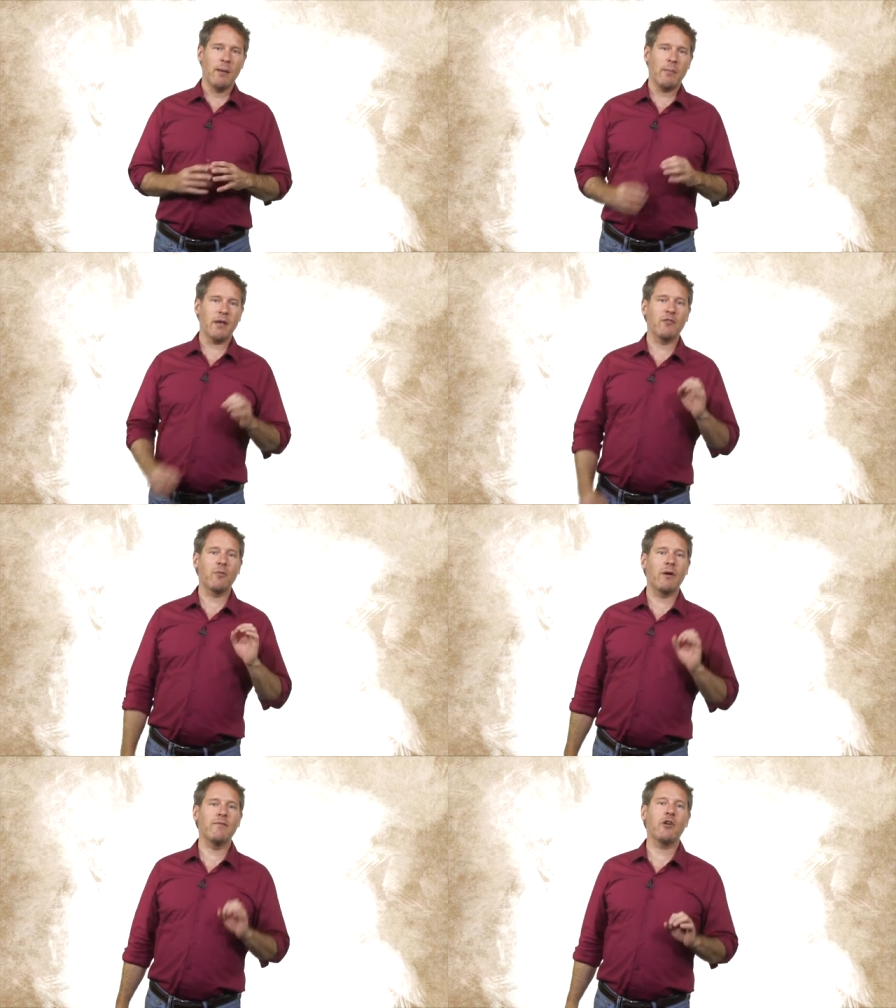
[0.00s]
because
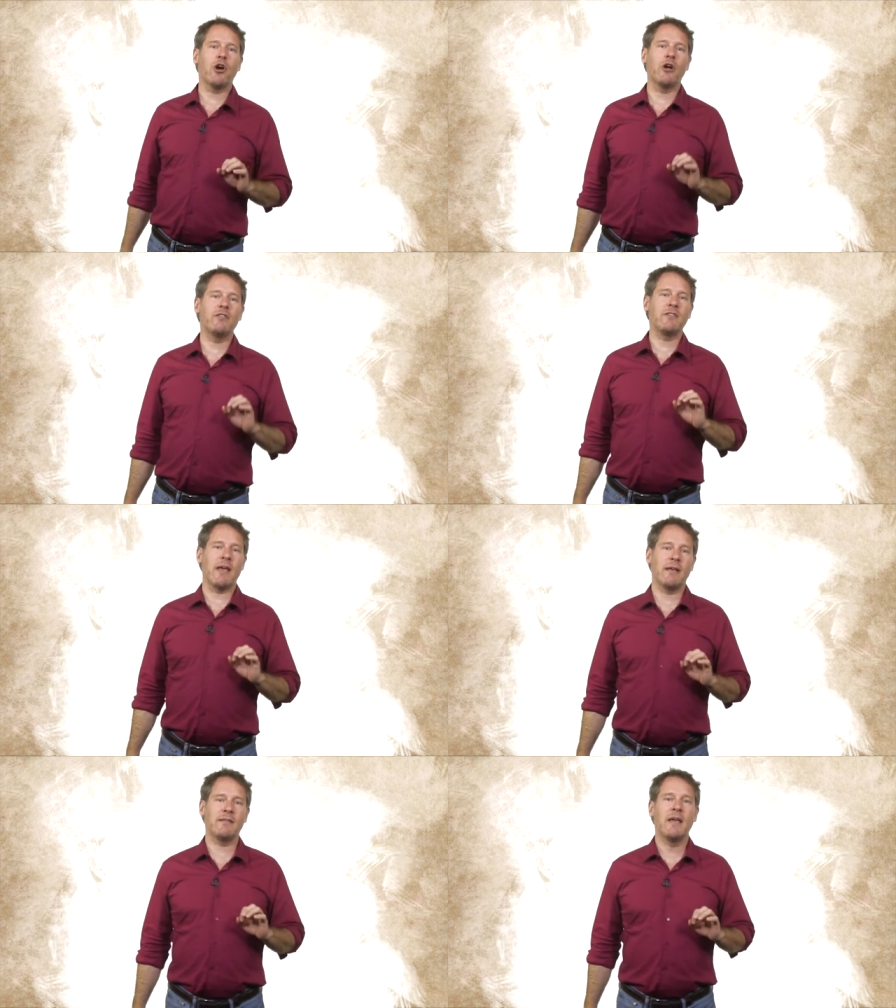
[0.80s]
one of the guards
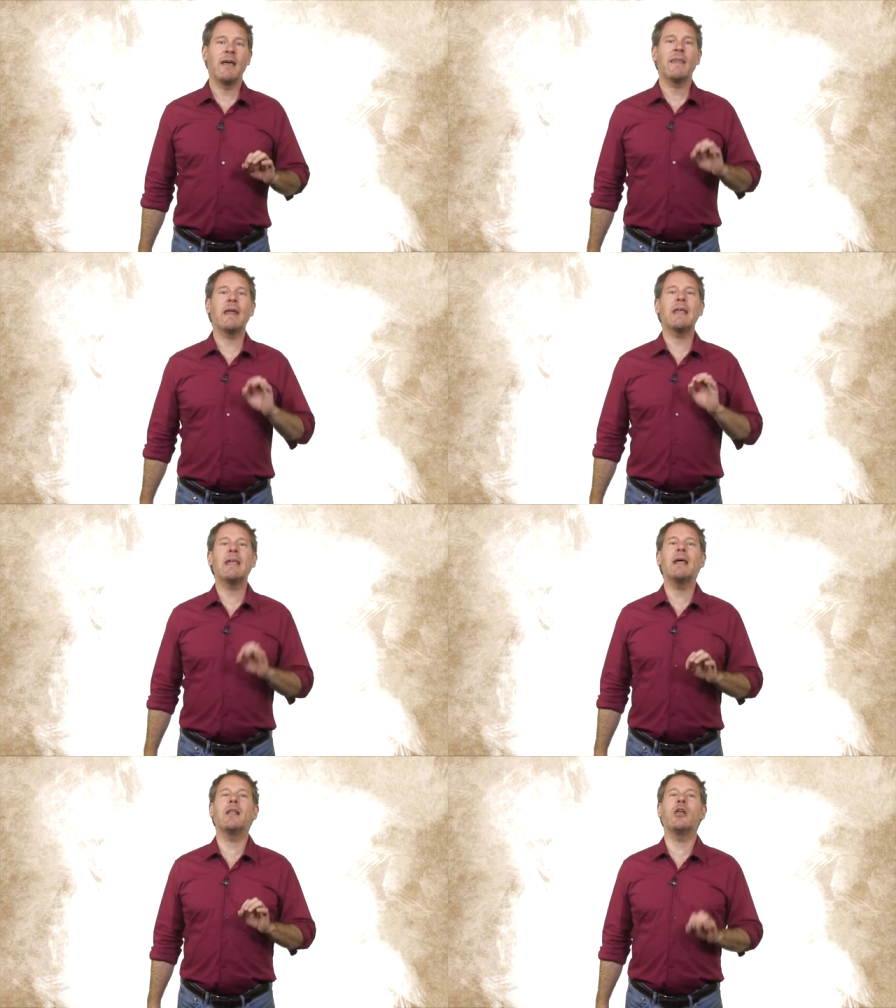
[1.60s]
says that
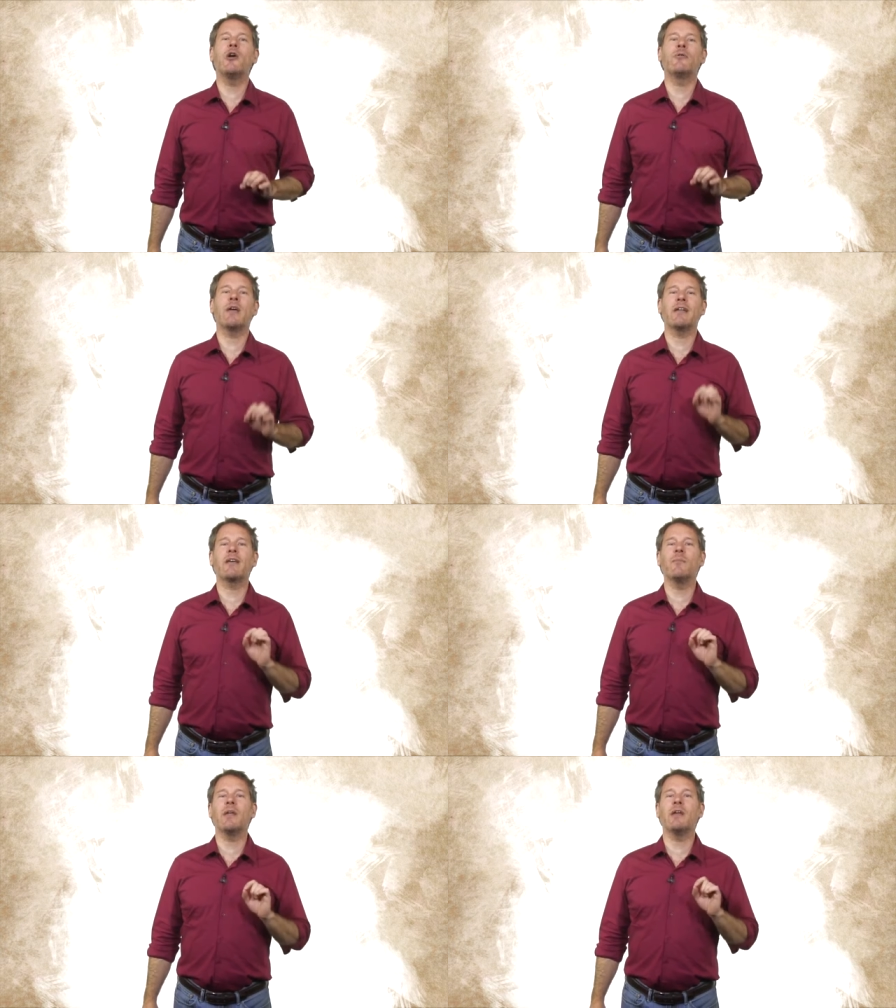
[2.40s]
he alone had
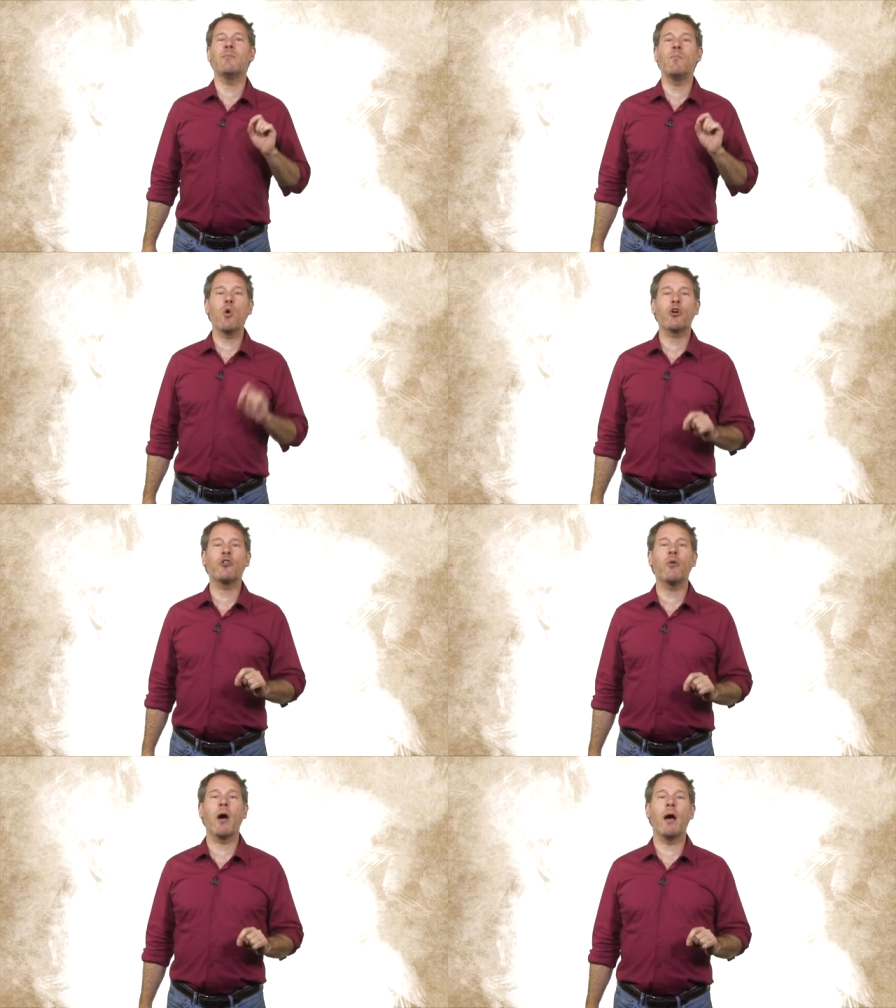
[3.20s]
committed more
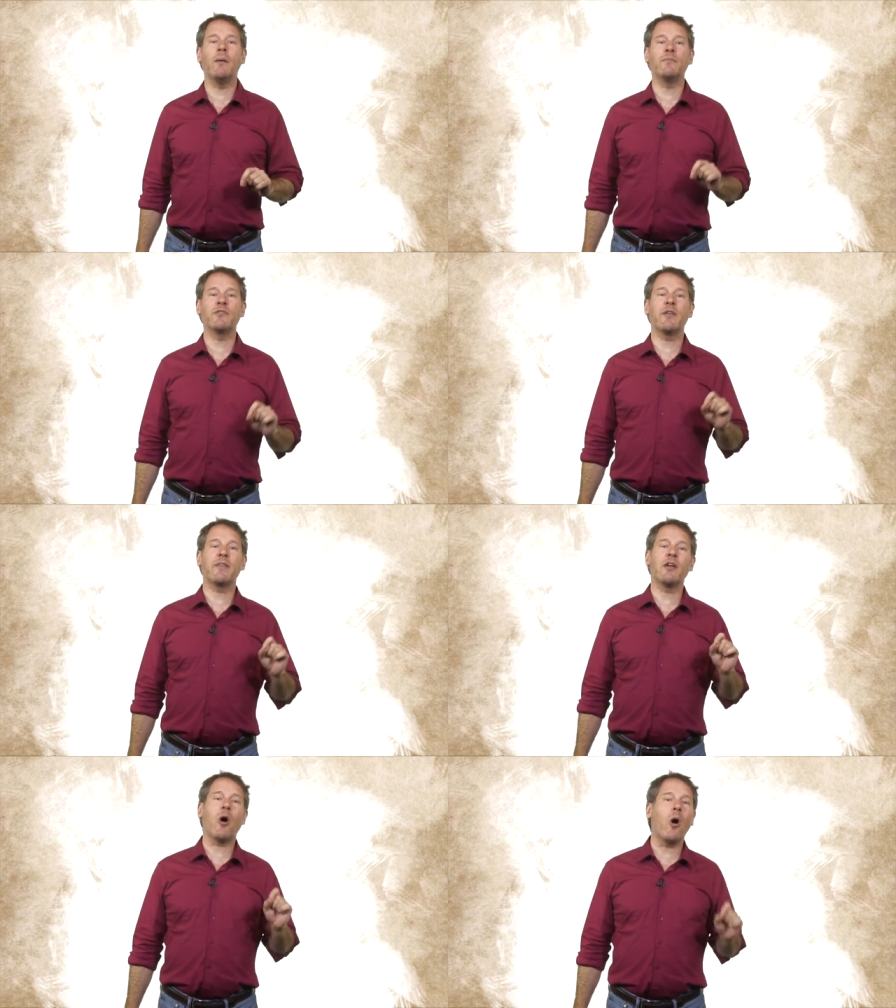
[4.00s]
crimes
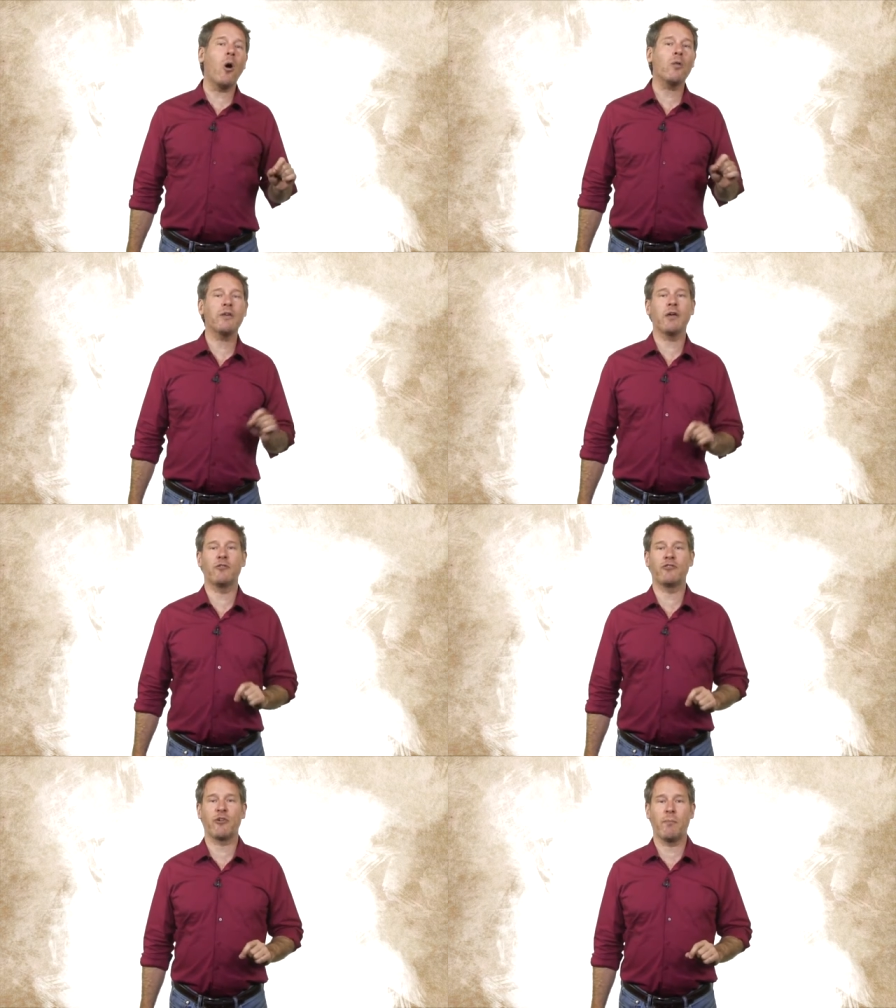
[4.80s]
than all the
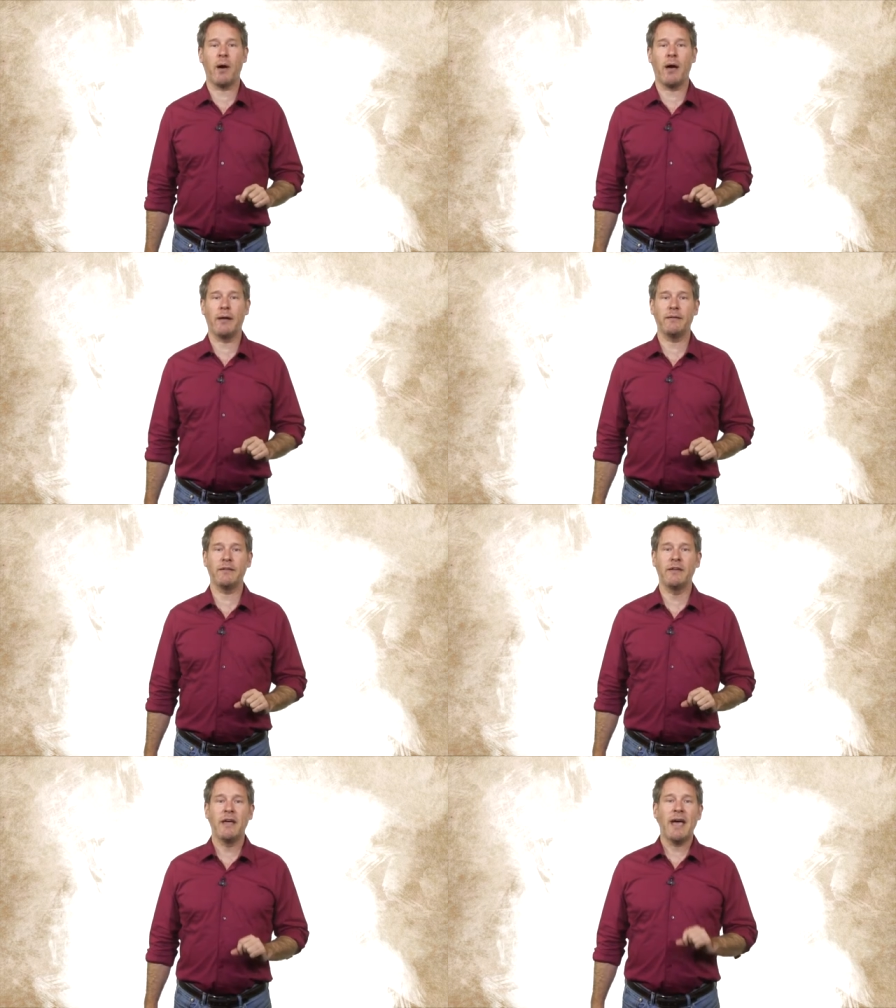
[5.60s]
others combined,
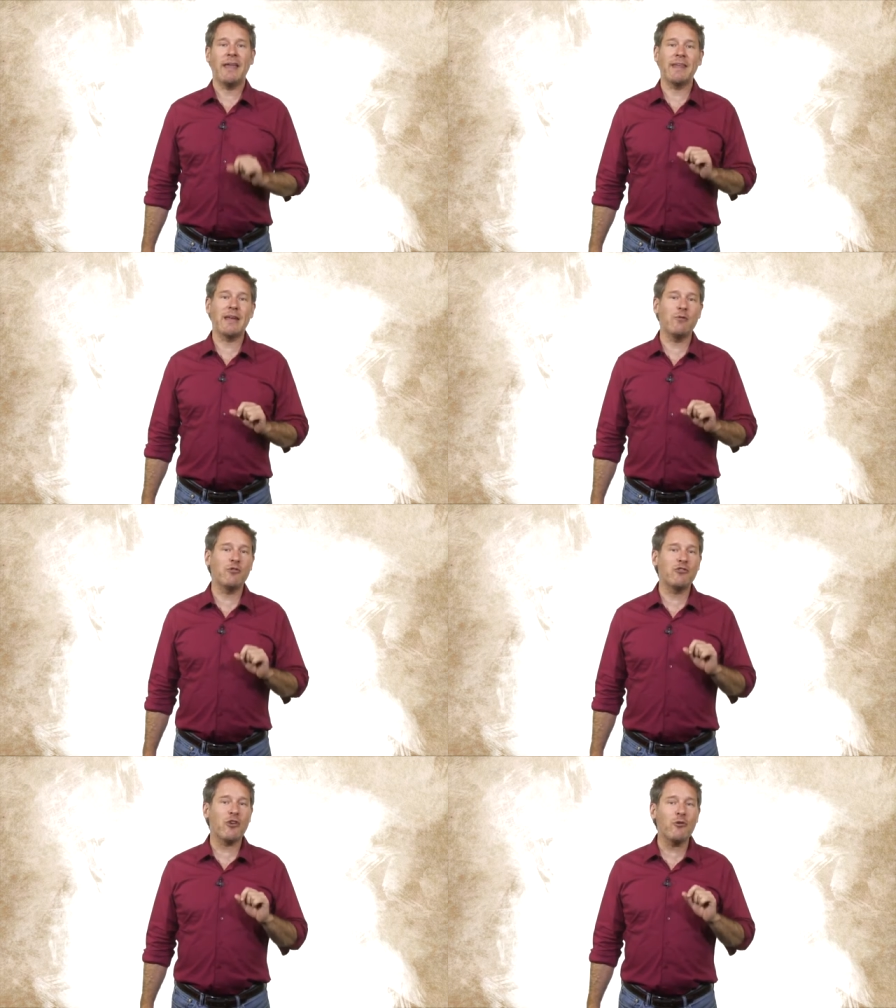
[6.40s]
and that he was
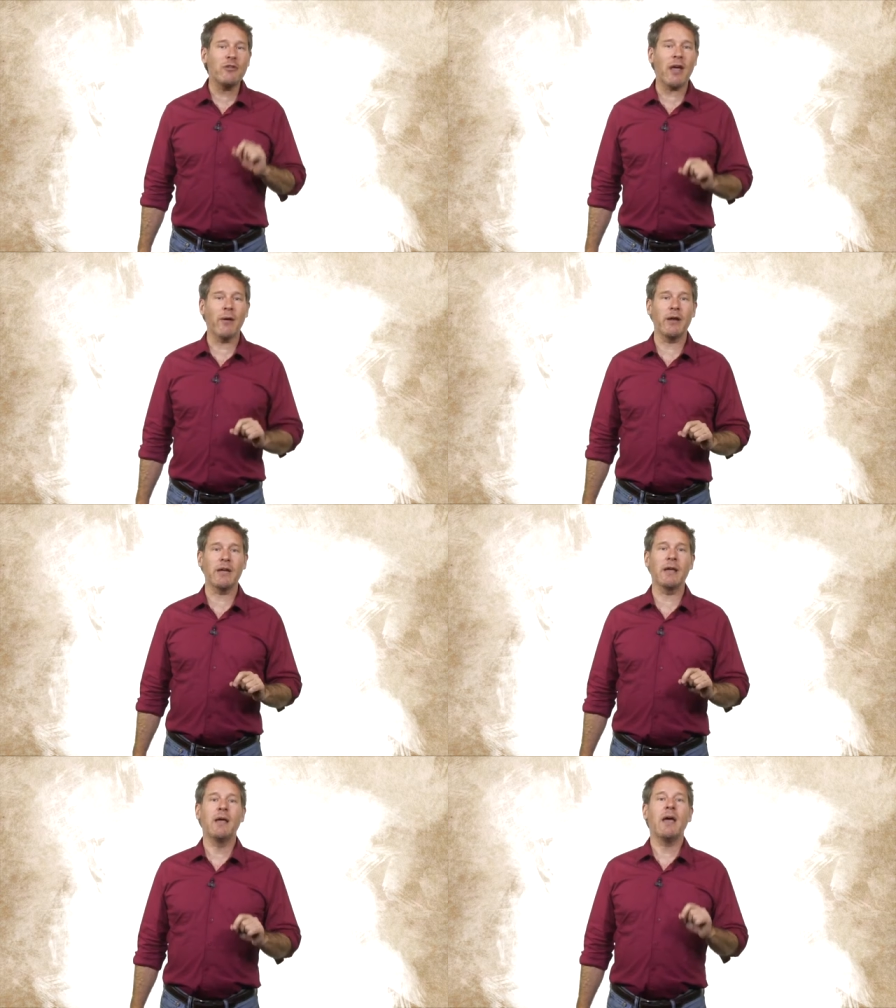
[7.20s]
so daring